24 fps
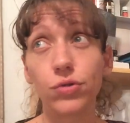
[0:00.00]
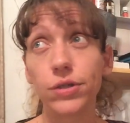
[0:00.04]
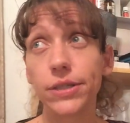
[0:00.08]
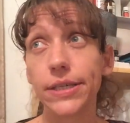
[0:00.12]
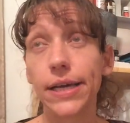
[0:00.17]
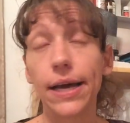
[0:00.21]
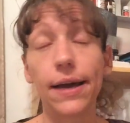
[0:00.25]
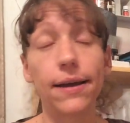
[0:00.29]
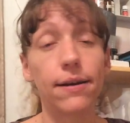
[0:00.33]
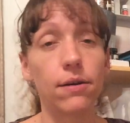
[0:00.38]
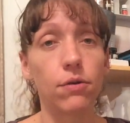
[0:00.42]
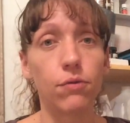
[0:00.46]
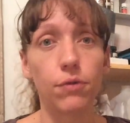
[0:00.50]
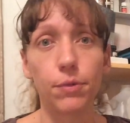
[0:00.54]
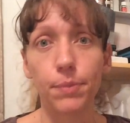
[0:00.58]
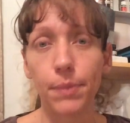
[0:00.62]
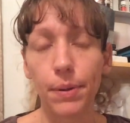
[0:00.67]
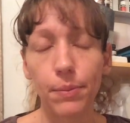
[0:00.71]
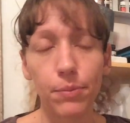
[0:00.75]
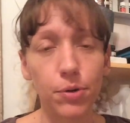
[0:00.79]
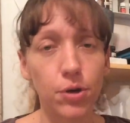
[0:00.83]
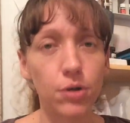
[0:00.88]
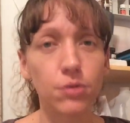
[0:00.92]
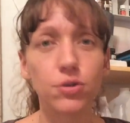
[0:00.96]
Yeah, I don't
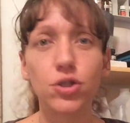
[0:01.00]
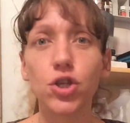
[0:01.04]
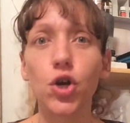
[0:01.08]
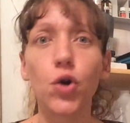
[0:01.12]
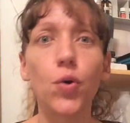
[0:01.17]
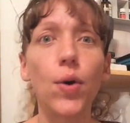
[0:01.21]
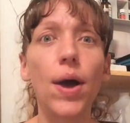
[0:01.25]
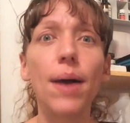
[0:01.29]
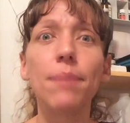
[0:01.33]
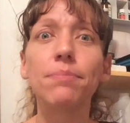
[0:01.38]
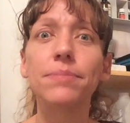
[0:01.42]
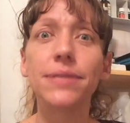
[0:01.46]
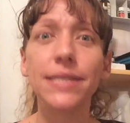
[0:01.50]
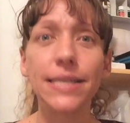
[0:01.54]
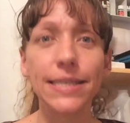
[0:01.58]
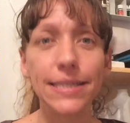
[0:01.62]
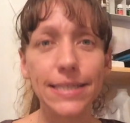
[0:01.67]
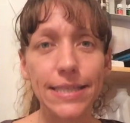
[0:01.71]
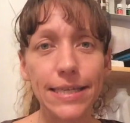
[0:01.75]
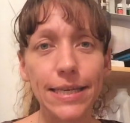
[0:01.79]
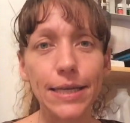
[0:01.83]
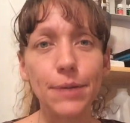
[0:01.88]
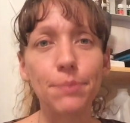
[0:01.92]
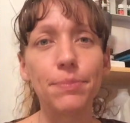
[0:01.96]
remember. So
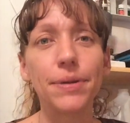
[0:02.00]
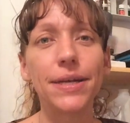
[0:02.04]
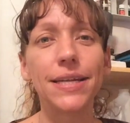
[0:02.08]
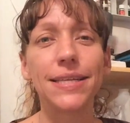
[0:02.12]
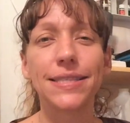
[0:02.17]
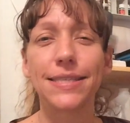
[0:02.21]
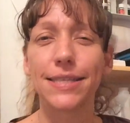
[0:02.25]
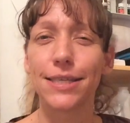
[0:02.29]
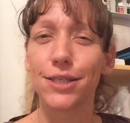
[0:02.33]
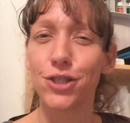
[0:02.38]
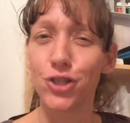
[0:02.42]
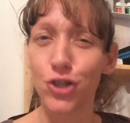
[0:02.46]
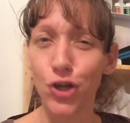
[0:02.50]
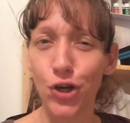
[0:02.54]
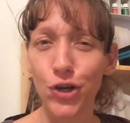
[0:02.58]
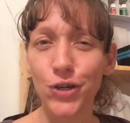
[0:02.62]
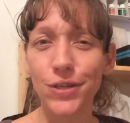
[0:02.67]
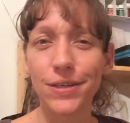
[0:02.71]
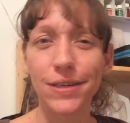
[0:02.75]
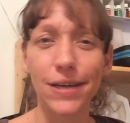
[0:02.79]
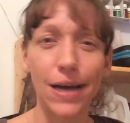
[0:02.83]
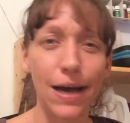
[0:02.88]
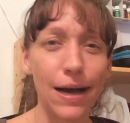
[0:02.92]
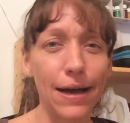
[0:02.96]
MCT, but it's a
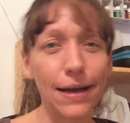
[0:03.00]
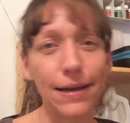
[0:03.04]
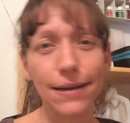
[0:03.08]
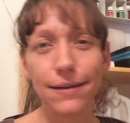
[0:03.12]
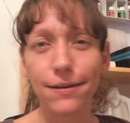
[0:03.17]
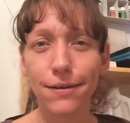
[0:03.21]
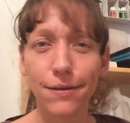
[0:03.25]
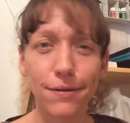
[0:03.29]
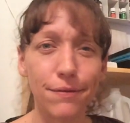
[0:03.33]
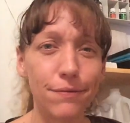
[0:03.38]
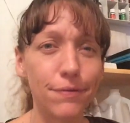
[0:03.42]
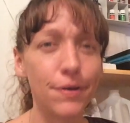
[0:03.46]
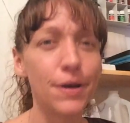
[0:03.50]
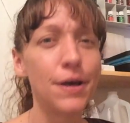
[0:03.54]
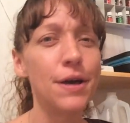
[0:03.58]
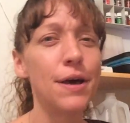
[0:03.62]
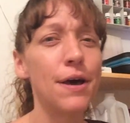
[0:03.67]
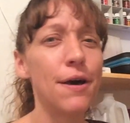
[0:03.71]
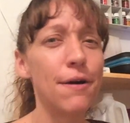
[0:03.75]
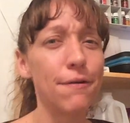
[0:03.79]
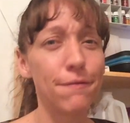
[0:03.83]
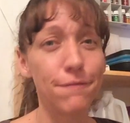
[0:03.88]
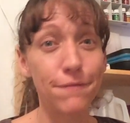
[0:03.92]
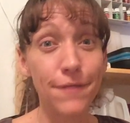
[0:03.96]
certain kind of
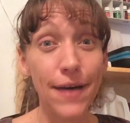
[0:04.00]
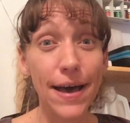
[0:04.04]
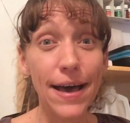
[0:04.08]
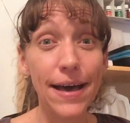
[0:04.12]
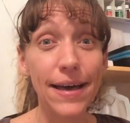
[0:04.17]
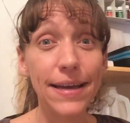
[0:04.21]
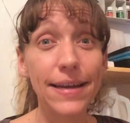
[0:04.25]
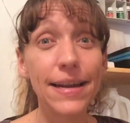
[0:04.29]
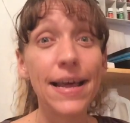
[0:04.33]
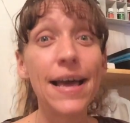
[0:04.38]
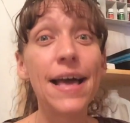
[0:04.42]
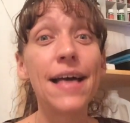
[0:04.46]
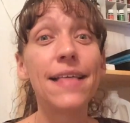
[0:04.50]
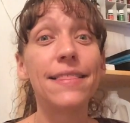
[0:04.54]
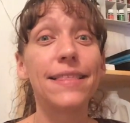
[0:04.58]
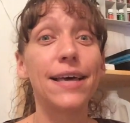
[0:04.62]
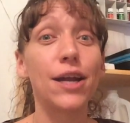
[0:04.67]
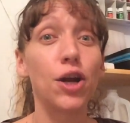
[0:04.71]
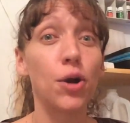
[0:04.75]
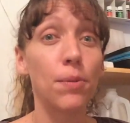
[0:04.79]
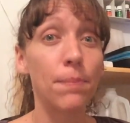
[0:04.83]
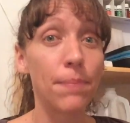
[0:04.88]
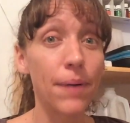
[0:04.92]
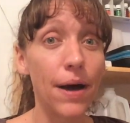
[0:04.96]
fat
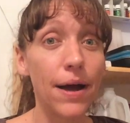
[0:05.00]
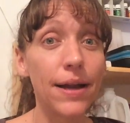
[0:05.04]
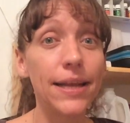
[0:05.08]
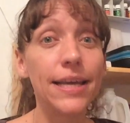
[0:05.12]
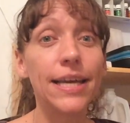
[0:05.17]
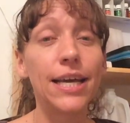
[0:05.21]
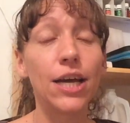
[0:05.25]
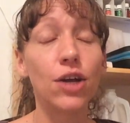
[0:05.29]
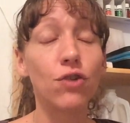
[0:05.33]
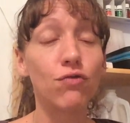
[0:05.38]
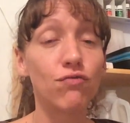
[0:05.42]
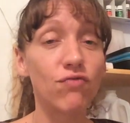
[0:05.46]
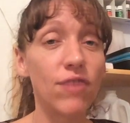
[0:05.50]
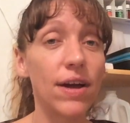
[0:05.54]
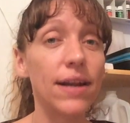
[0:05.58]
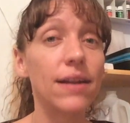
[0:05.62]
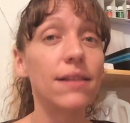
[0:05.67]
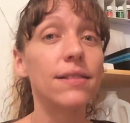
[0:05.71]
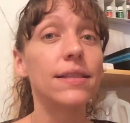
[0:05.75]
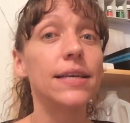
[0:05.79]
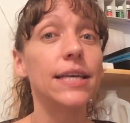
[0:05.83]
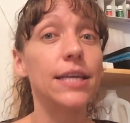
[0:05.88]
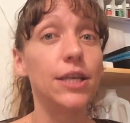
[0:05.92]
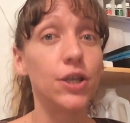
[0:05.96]
that our body can
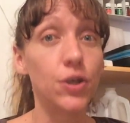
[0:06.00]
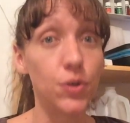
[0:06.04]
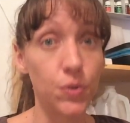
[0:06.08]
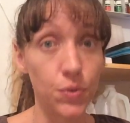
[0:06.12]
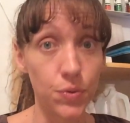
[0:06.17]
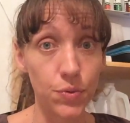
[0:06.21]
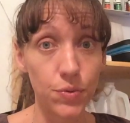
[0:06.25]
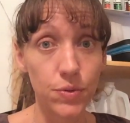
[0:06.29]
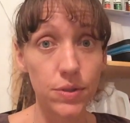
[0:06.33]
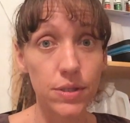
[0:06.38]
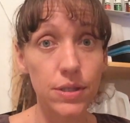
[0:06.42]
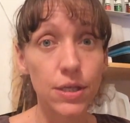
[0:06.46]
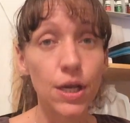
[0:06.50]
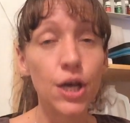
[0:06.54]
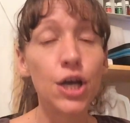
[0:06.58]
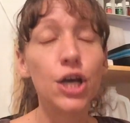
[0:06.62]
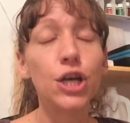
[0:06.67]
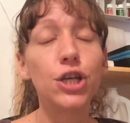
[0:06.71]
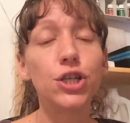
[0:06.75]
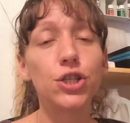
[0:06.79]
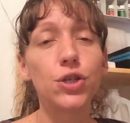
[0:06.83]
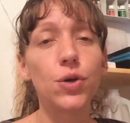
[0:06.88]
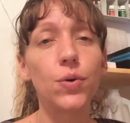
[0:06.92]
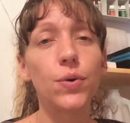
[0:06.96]
readily use.
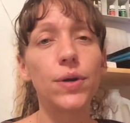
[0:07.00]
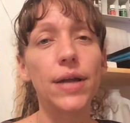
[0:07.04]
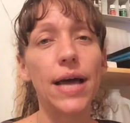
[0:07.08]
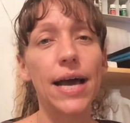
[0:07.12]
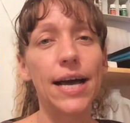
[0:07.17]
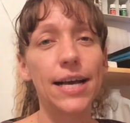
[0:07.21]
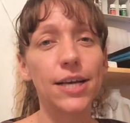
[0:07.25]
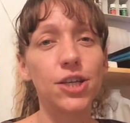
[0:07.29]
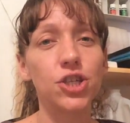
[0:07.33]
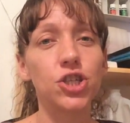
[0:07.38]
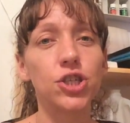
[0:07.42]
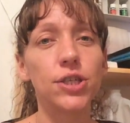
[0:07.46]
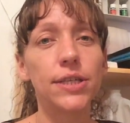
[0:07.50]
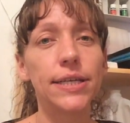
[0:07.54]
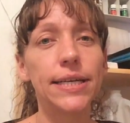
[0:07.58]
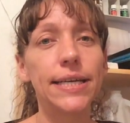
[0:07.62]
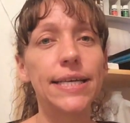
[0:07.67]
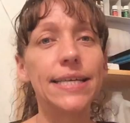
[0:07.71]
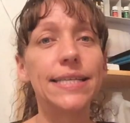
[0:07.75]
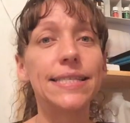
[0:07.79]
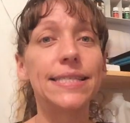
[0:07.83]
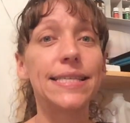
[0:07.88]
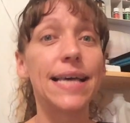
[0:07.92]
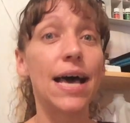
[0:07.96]
So it actually
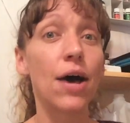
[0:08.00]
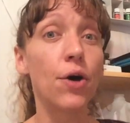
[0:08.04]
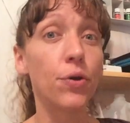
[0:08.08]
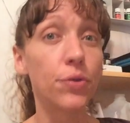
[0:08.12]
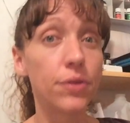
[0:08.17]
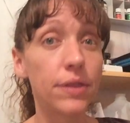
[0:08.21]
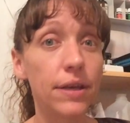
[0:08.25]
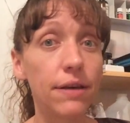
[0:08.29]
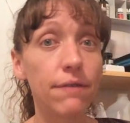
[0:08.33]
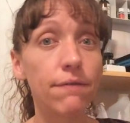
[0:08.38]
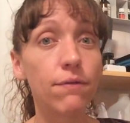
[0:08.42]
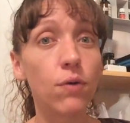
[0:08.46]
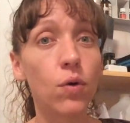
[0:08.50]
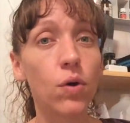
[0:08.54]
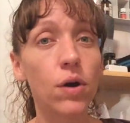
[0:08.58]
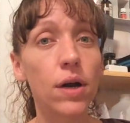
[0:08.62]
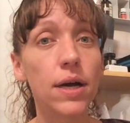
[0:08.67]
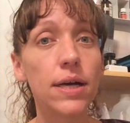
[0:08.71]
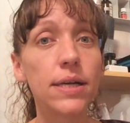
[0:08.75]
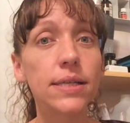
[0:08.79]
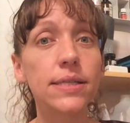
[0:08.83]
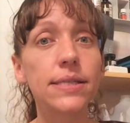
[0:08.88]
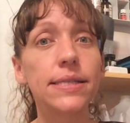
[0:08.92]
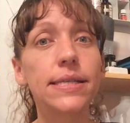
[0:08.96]
is healthy for
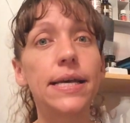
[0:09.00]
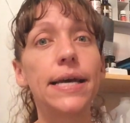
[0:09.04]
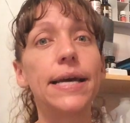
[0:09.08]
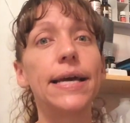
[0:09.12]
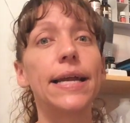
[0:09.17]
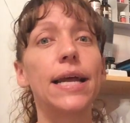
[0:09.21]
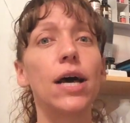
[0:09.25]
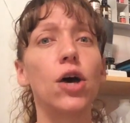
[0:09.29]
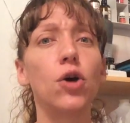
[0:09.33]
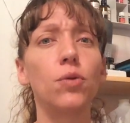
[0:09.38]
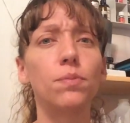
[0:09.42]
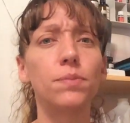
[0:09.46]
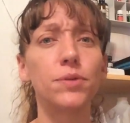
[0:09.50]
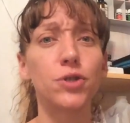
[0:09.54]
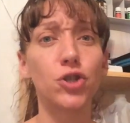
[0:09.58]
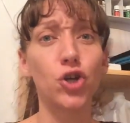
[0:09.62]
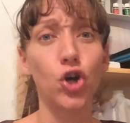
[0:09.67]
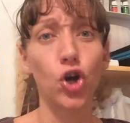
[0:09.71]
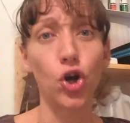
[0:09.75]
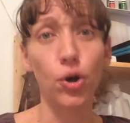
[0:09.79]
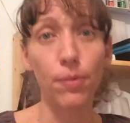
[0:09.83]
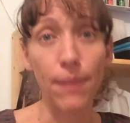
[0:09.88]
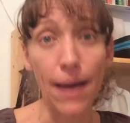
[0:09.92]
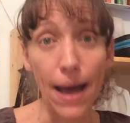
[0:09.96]
us. It helps
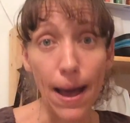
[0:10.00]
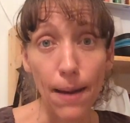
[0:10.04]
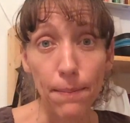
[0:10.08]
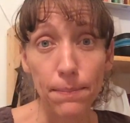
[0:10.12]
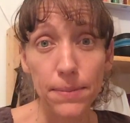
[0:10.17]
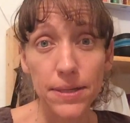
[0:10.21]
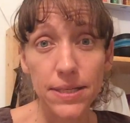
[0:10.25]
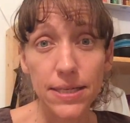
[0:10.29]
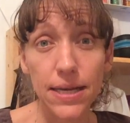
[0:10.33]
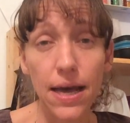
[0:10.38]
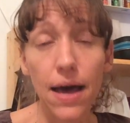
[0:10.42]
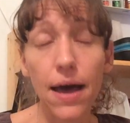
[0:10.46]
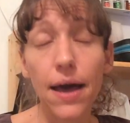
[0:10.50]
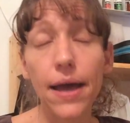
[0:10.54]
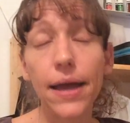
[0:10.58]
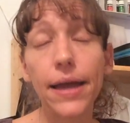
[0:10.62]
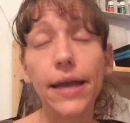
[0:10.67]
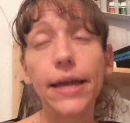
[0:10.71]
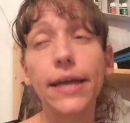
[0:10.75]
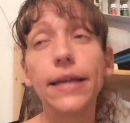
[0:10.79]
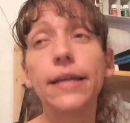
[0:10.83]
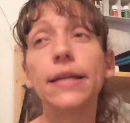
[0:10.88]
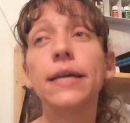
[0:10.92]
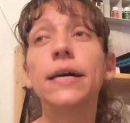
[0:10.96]
curb
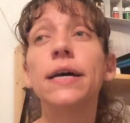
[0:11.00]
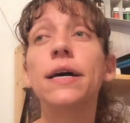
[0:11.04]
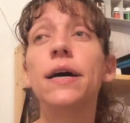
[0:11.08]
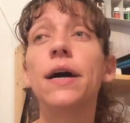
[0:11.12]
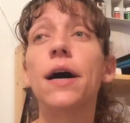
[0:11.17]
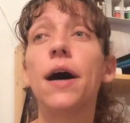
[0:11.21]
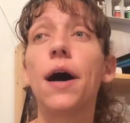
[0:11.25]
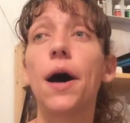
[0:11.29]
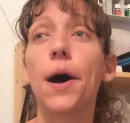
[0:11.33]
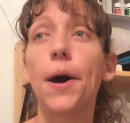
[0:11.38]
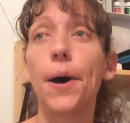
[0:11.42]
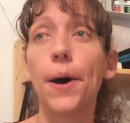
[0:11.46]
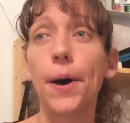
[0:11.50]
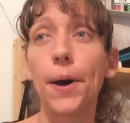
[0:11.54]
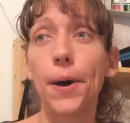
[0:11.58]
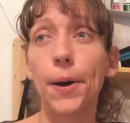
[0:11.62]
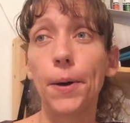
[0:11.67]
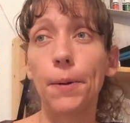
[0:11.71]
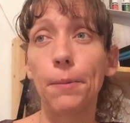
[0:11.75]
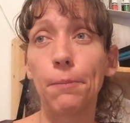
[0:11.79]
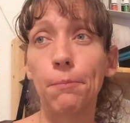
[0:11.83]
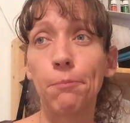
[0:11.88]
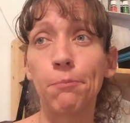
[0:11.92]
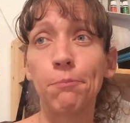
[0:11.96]
appetite.
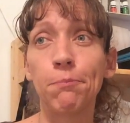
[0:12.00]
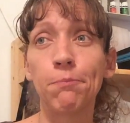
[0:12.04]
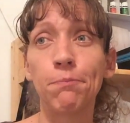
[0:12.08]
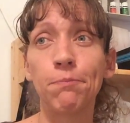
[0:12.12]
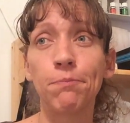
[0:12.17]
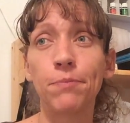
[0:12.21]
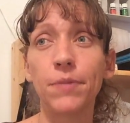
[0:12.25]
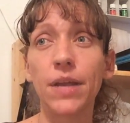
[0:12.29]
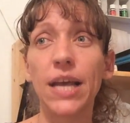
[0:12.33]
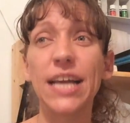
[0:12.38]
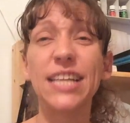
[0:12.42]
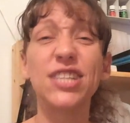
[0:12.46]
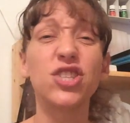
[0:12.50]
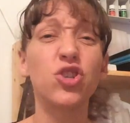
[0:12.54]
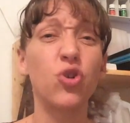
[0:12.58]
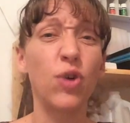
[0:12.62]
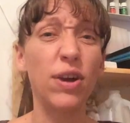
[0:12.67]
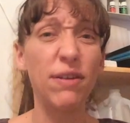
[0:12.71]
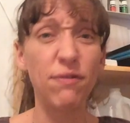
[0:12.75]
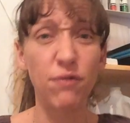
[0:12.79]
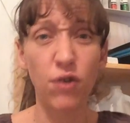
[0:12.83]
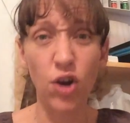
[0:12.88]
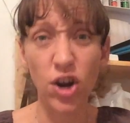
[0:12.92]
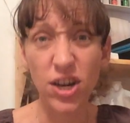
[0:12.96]
Um, it's
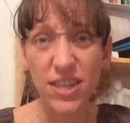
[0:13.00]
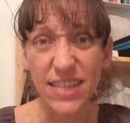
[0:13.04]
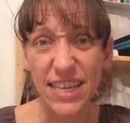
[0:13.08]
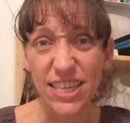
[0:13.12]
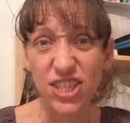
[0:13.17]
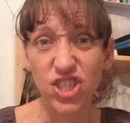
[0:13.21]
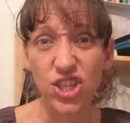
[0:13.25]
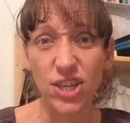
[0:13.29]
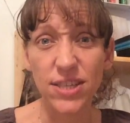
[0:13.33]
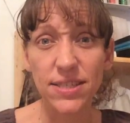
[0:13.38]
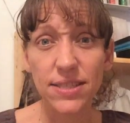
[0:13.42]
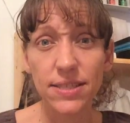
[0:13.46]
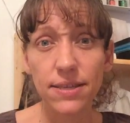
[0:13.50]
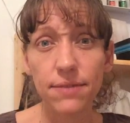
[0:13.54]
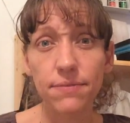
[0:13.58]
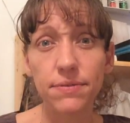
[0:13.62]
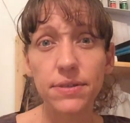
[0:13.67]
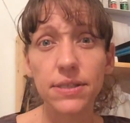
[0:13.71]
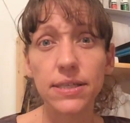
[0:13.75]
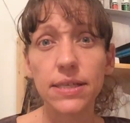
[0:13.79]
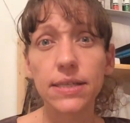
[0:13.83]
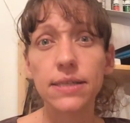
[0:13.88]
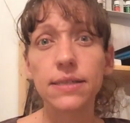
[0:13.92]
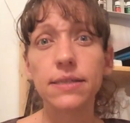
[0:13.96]
great for our digestive
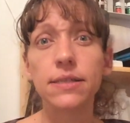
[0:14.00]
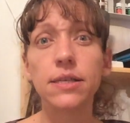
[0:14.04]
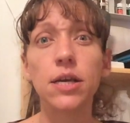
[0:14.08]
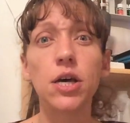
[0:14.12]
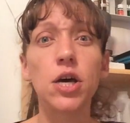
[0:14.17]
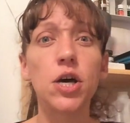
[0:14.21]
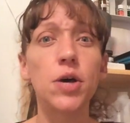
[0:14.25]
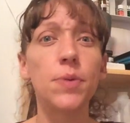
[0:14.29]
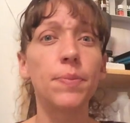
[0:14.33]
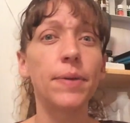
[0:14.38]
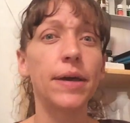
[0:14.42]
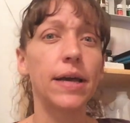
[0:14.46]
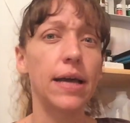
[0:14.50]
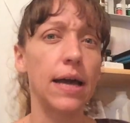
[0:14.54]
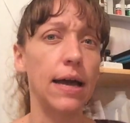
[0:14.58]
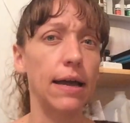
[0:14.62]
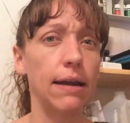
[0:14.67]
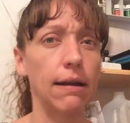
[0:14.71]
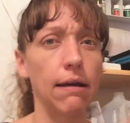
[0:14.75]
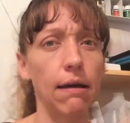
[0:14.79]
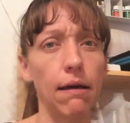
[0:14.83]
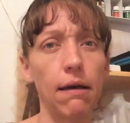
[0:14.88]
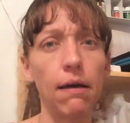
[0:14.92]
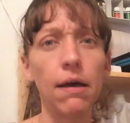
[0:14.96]
system. It
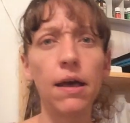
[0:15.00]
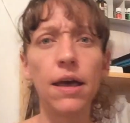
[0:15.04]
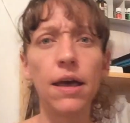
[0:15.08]
kind of,